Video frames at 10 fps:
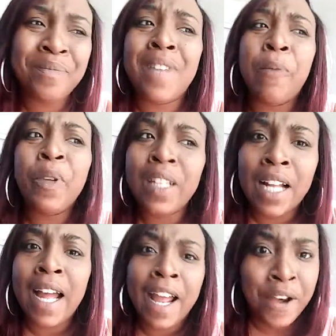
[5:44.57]
I'm really not.
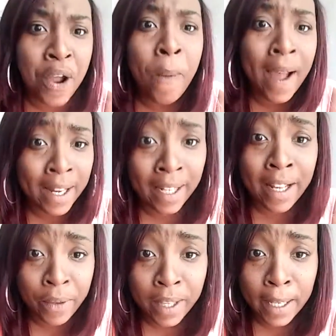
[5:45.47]
I know how to eat
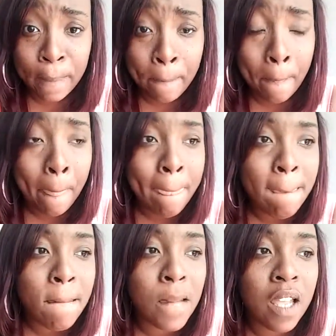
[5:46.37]
healthy.
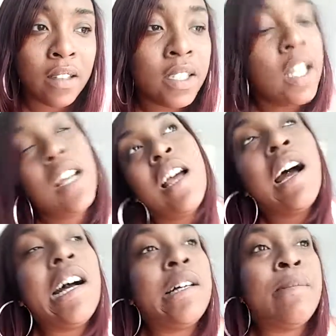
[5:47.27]

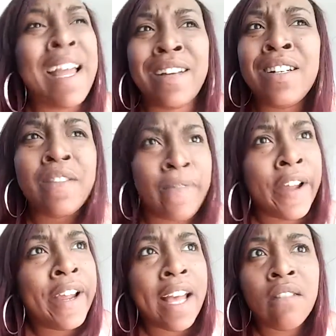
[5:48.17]
Um, I cook very
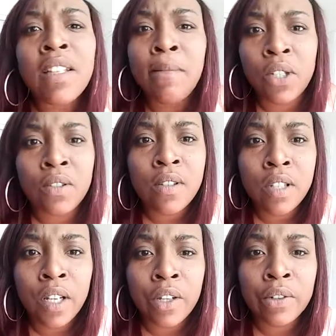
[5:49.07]
healthy meals, you
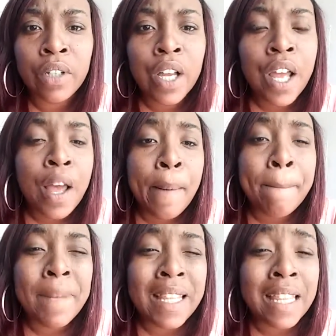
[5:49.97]
know.
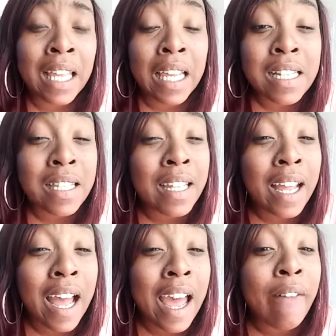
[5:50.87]
But the thing is, is that
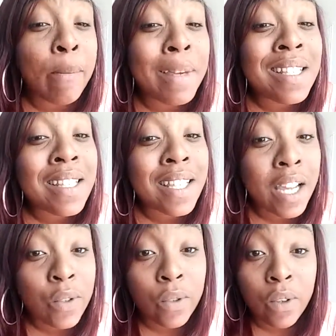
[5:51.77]
I have a busy
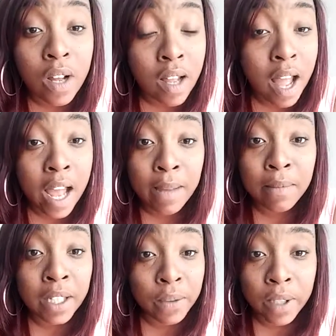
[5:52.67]
schedule. I'm
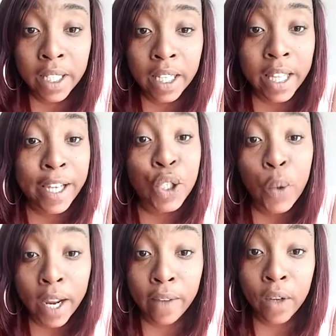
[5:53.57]
literally like tray
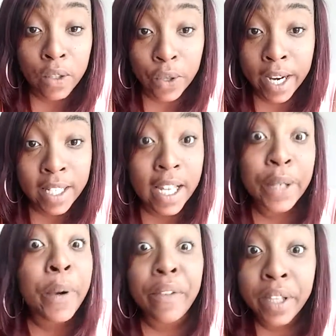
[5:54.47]
of all trades. I do
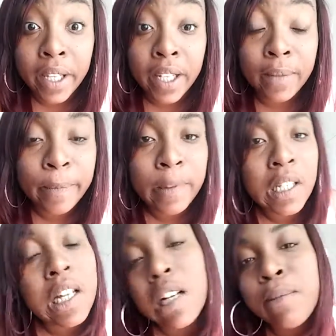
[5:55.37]
everything.
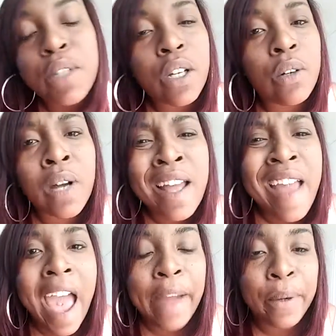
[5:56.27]
Um, so
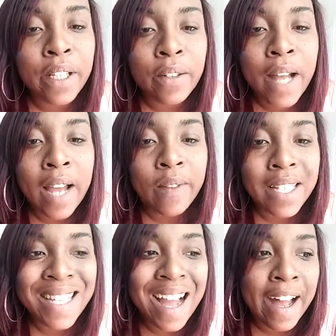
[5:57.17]
I really don't have the
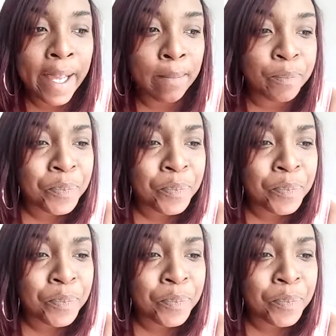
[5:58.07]
time